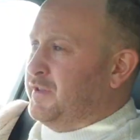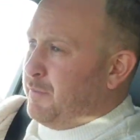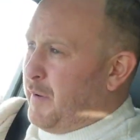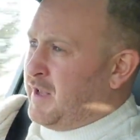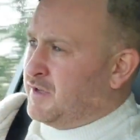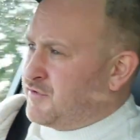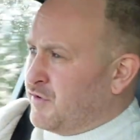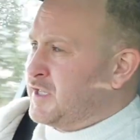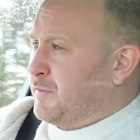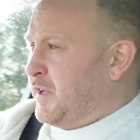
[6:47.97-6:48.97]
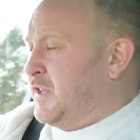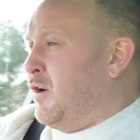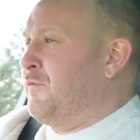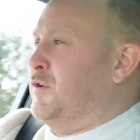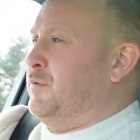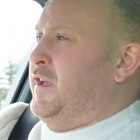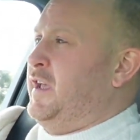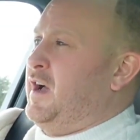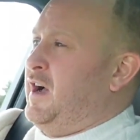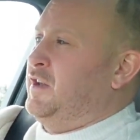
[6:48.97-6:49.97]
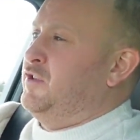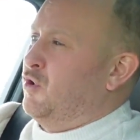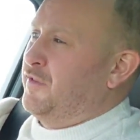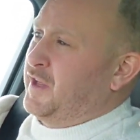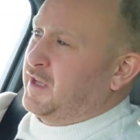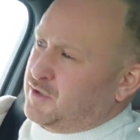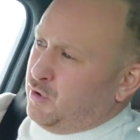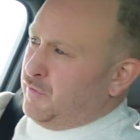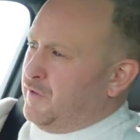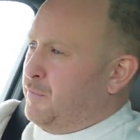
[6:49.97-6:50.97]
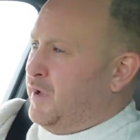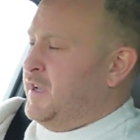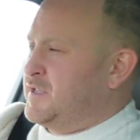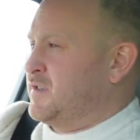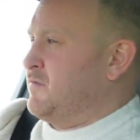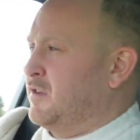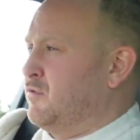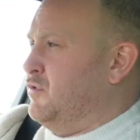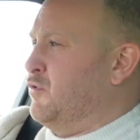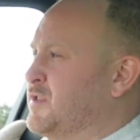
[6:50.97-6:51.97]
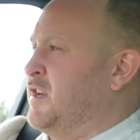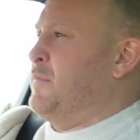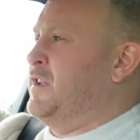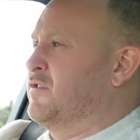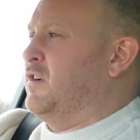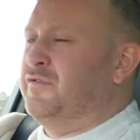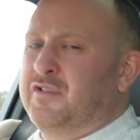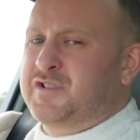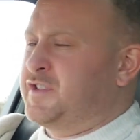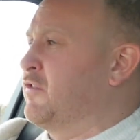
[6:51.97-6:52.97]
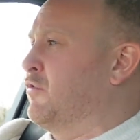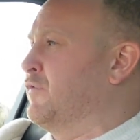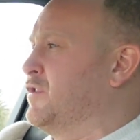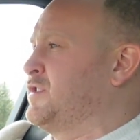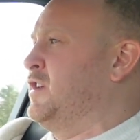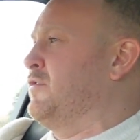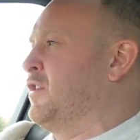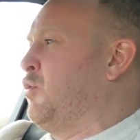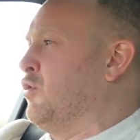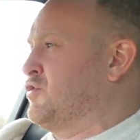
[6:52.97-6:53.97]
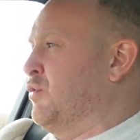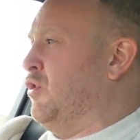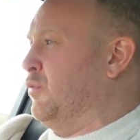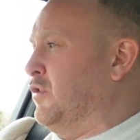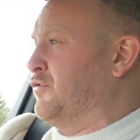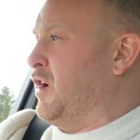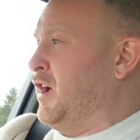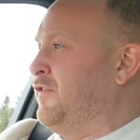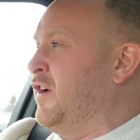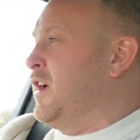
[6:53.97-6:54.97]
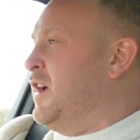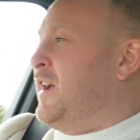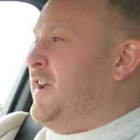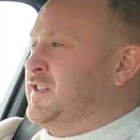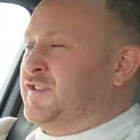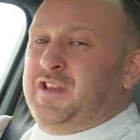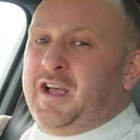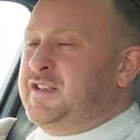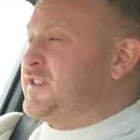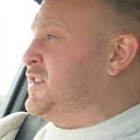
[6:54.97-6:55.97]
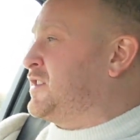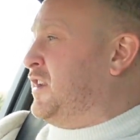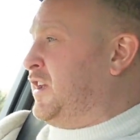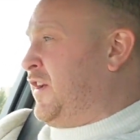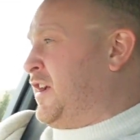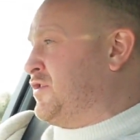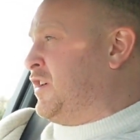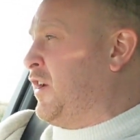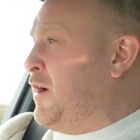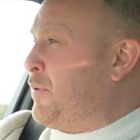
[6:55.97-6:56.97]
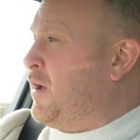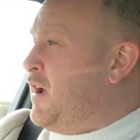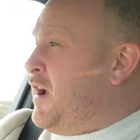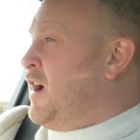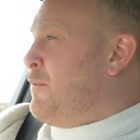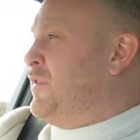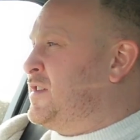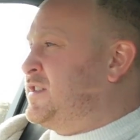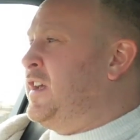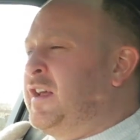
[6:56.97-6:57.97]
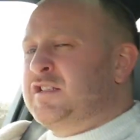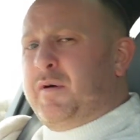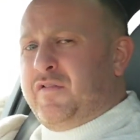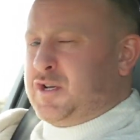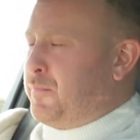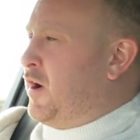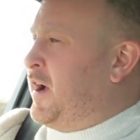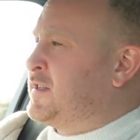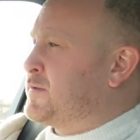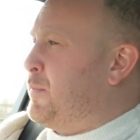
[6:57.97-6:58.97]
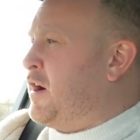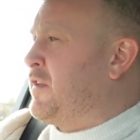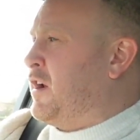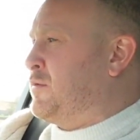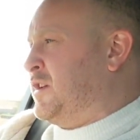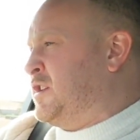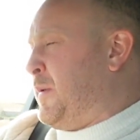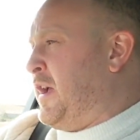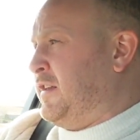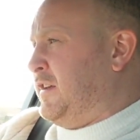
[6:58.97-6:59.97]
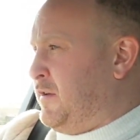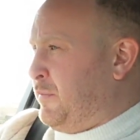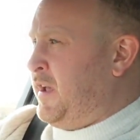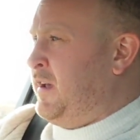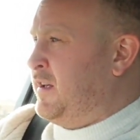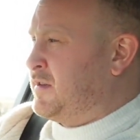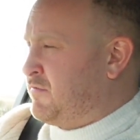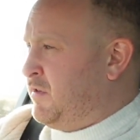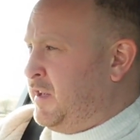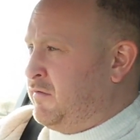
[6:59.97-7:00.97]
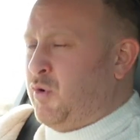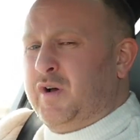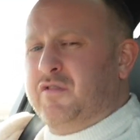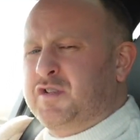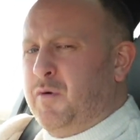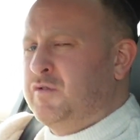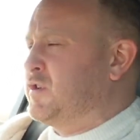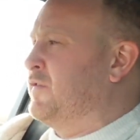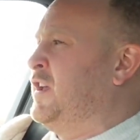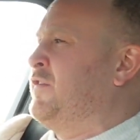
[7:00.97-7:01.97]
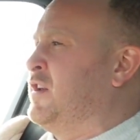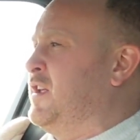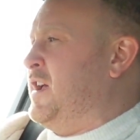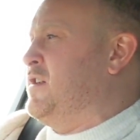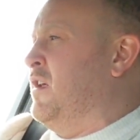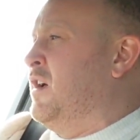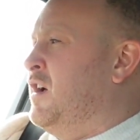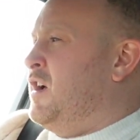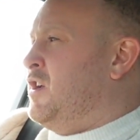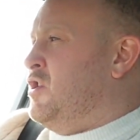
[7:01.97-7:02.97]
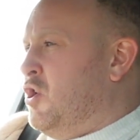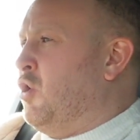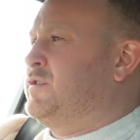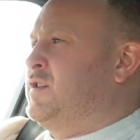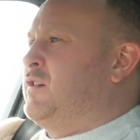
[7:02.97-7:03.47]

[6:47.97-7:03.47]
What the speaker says: into bends reasonably comfortably and not think it's all over the place. I don't notice any major understeer or oversteer. The Quattro all-wheel drive is nice, and it's going to give you extra grip. But the steering is a bit of a surprise. It's better than I was expecting it to be. It's really quite responsive, even in not